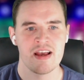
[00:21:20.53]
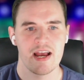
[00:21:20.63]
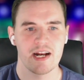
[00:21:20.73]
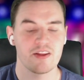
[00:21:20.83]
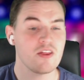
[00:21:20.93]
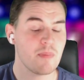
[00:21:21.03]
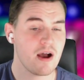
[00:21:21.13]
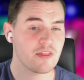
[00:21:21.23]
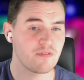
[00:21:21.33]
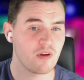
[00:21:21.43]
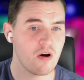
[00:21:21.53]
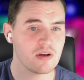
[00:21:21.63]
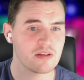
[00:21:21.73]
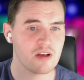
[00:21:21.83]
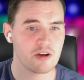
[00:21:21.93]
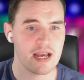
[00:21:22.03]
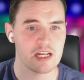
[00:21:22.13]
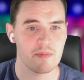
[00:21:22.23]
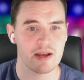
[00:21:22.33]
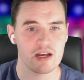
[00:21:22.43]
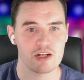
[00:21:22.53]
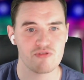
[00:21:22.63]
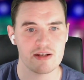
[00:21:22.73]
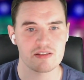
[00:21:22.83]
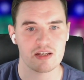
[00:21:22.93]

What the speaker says: In another part of the vlog, Kenny Omega addressed